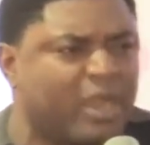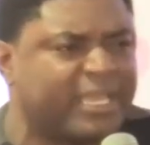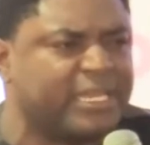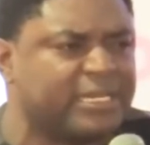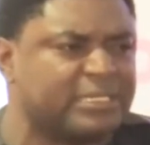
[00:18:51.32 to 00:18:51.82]

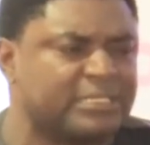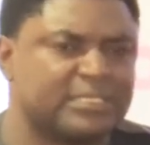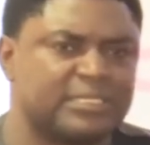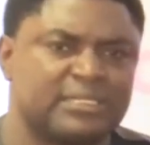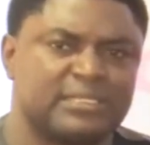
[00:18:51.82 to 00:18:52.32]
working.
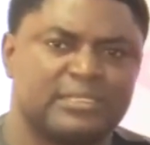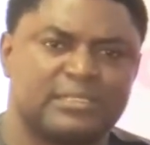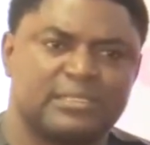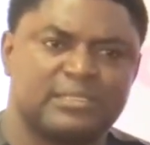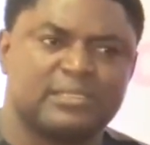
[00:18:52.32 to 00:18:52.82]

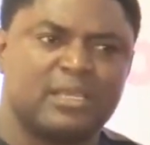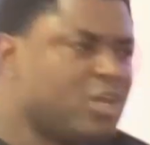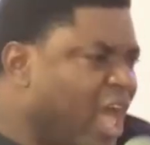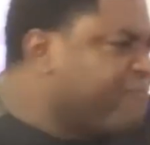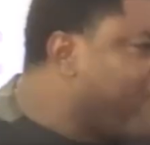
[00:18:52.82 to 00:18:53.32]

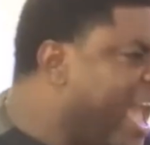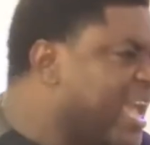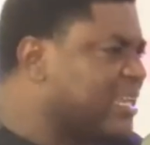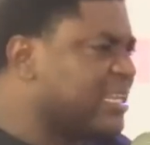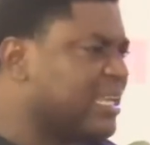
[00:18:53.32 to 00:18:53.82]

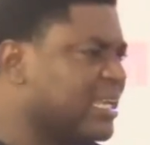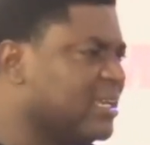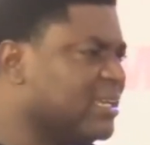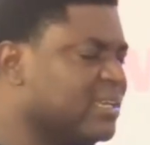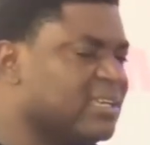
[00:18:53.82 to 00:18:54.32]
Nothing.
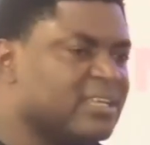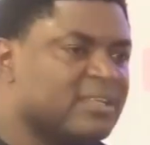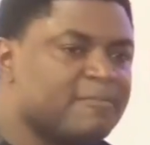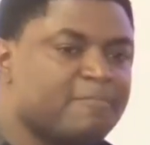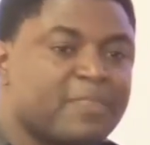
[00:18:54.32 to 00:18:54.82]

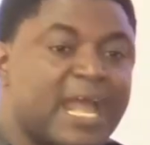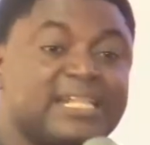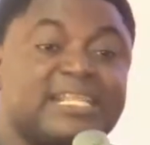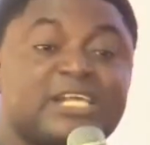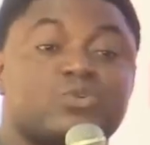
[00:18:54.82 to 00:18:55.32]

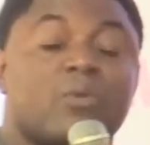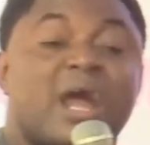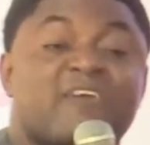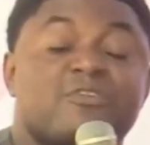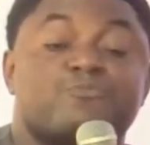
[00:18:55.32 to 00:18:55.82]
And that's why
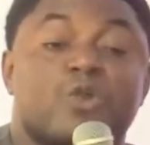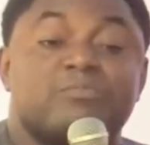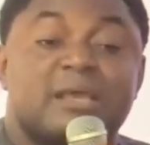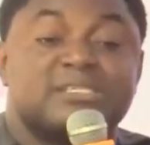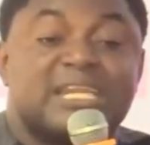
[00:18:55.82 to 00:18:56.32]
we're having
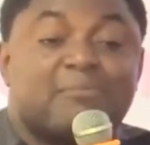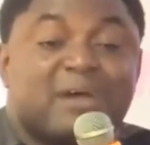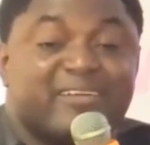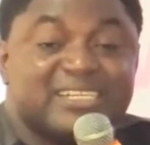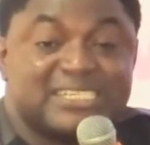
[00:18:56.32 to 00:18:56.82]
problems in our
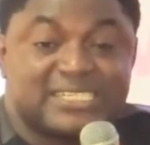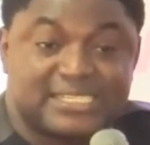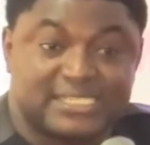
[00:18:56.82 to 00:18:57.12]
marriages.